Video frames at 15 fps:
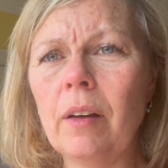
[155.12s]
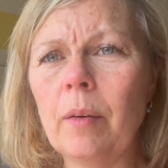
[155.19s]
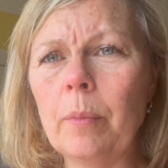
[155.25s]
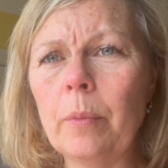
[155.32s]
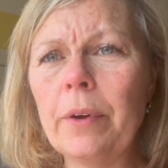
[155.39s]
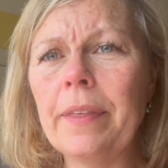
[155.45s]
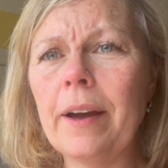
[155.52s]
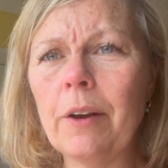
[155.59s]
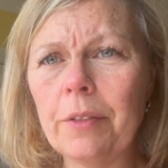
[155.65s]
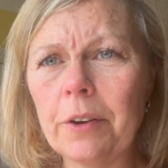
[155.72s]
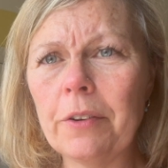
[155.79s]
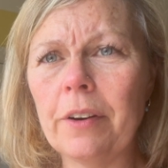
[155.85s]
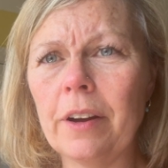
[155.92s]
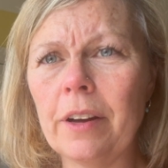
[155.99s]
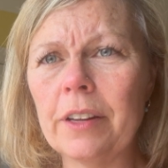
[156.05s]
without the
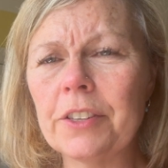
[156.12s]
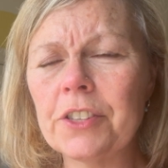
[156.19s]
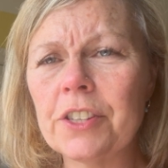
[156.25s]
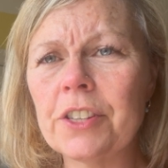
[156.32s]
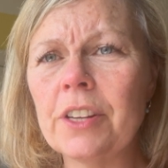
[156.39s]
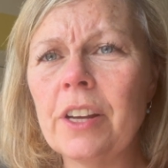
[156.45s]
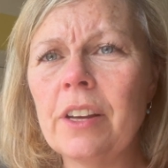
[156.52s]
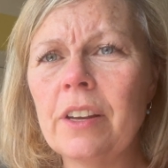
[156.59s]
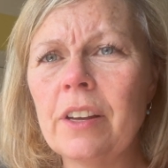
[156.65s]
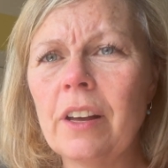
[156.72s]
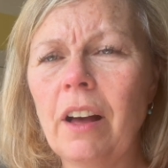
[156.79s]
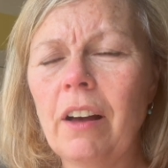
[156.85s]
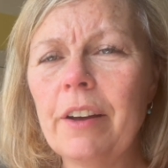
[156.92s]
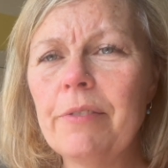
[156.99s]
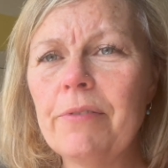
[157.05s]
crutch,
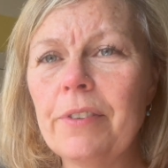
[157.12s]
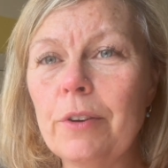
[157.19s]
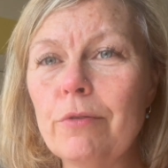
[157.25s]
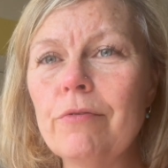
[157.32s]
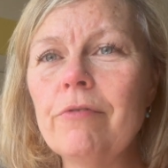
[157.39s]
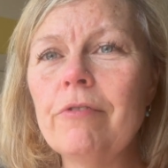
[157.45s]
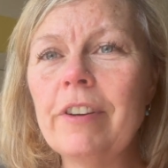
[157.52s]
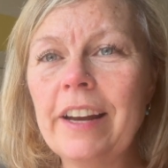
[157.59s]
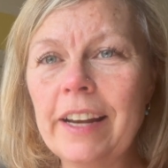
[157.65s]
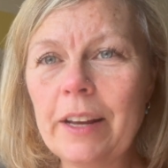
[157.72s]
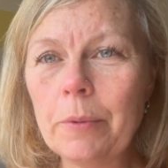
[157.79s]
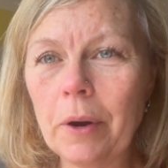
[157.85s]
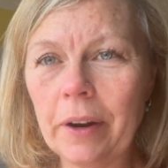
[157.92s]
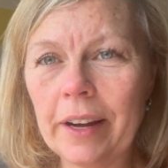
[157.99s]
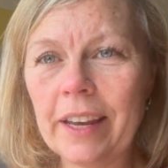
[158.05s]
I feel
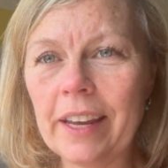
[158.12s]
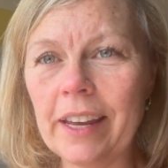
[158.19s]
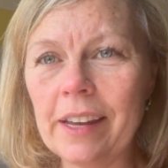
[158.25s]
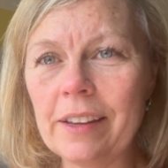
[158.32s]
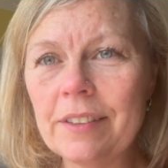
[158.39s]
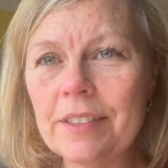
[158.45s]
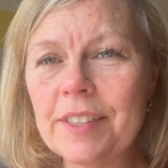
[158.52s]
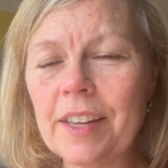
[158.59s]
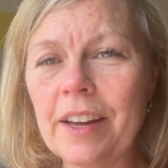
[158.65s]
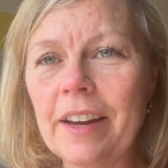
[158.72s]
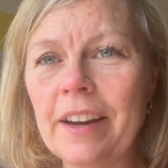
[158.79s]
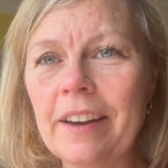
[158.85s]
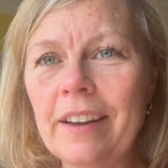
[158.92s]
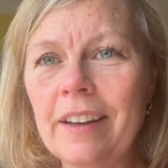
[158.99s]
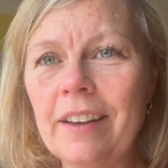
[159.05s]
really wonky.
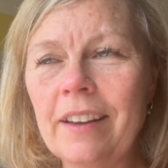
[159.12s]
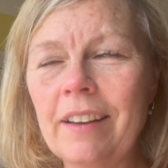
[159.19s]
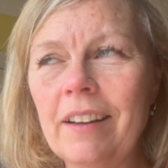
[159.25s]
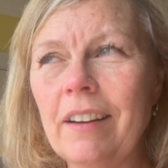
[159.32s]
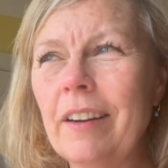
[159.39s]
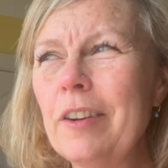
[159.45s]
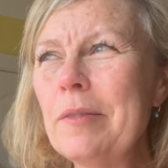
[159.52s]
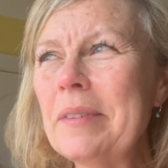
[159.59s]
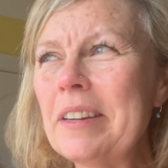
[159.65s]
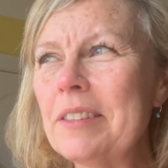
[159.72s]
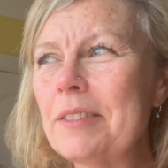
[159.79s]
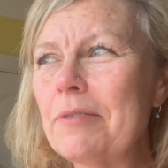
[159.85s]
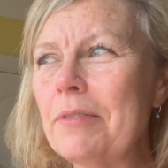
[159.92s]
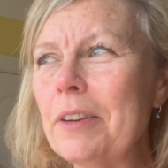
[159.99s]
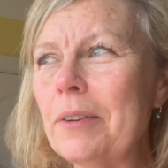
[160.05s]
So I
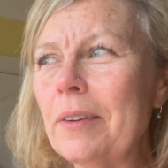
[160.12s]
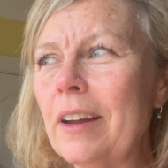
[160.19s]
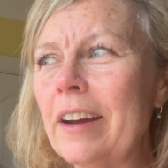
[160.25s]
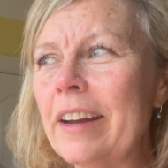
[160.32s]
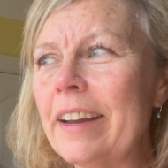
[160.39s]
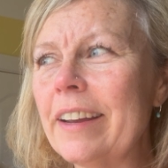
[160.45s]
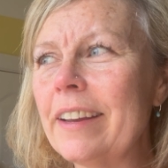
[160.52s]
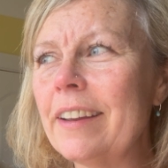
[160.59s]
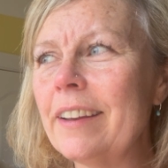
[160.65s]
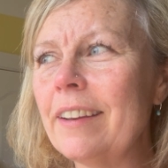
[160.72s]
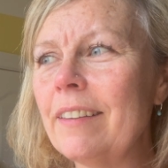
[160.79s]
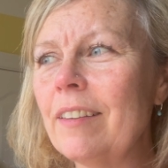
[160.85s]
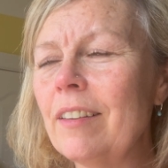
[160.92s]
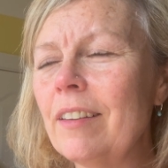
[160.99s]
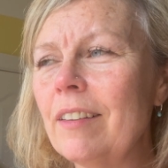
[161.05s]
almost feel like
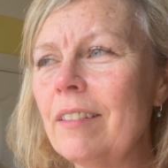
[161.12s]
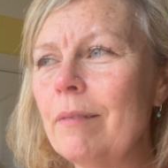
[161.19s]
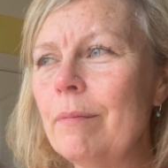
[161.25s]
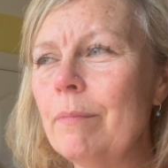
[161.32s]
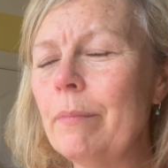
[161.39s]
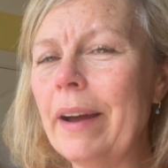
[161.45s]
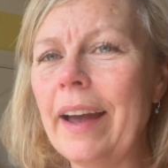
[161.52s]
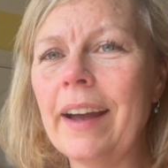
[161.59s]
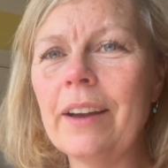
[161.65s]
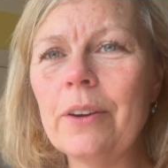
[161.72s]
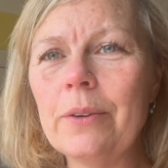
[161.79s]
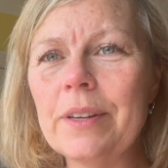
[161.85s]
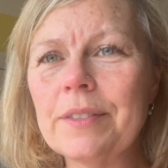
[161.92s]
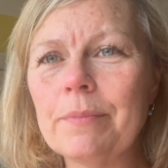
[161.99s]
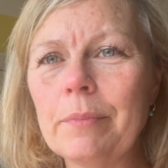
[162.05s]
my
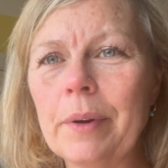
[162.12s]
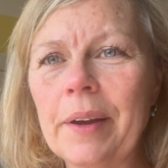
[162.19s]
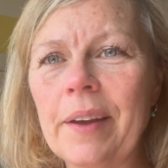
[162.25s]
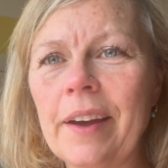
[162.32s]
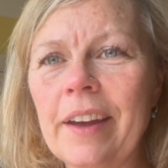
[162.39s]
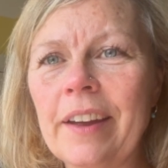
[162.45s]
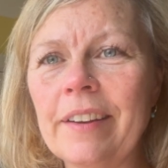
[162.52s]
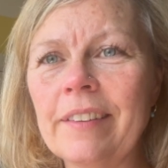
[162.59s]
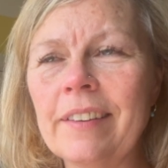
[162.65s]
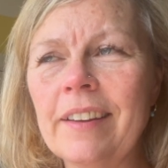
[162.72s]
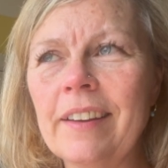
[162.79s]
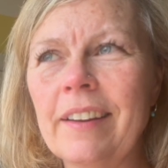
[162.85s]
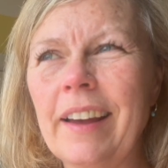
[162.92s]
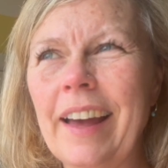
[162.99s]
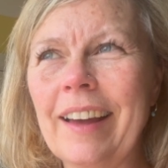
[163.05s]
ankle isn't my own,
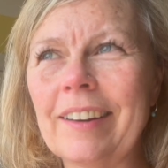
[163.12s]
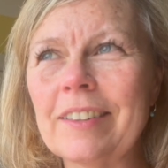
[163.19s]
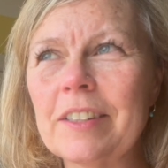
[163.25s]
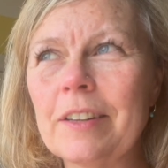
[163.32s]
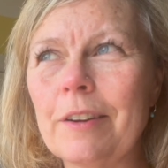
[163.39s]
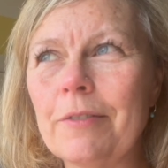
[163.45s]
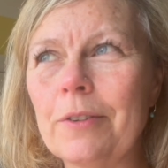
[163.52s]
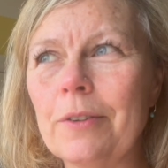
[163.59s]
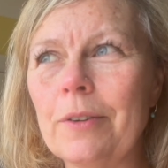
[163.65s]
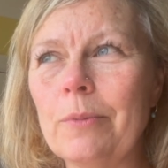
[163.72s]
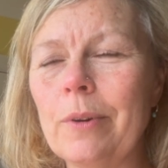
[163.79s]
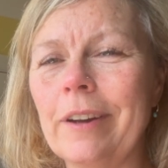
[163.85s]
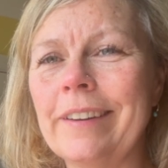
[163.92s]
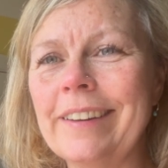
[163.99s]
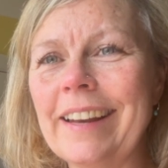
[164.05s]
and I've
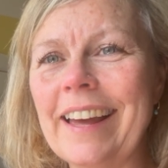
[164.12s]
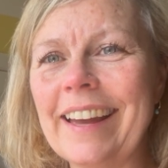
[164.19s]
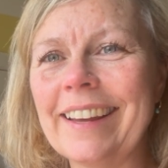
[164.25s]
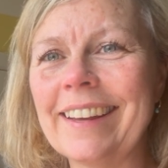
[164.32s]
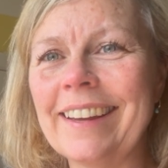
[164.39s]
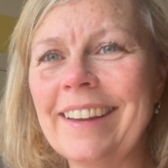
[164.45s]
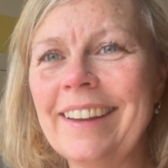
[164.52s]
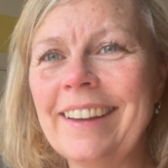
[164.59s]
got one leg